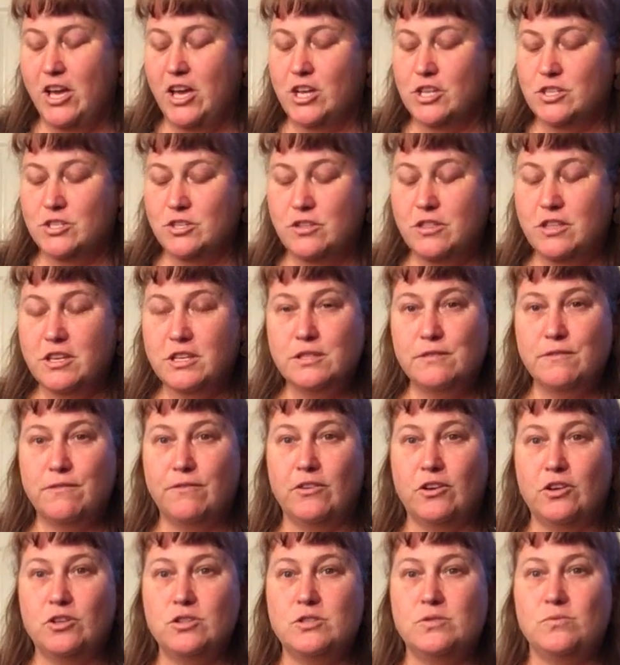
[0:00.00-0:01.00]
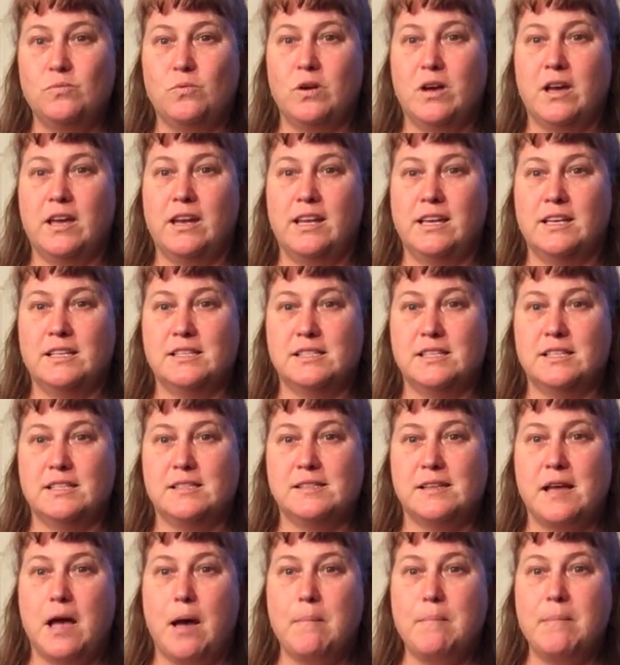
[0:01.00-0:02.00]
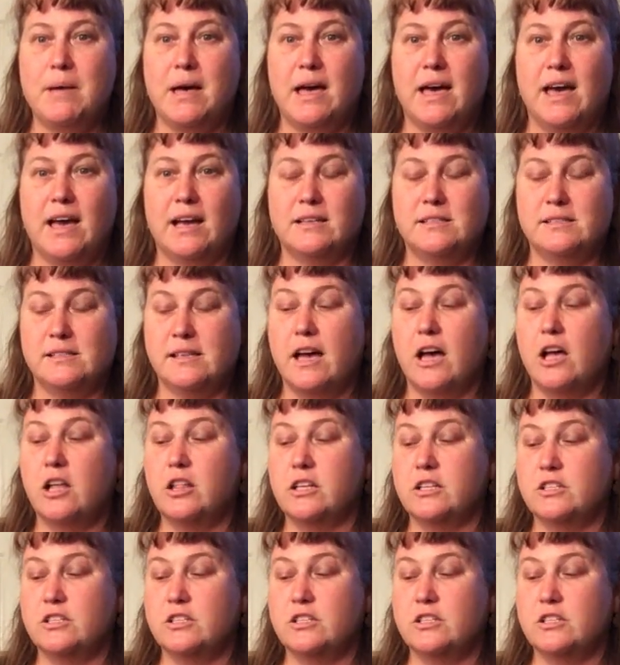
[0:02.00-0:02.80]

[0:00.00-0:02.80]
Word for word: So this first one is the Samba XL.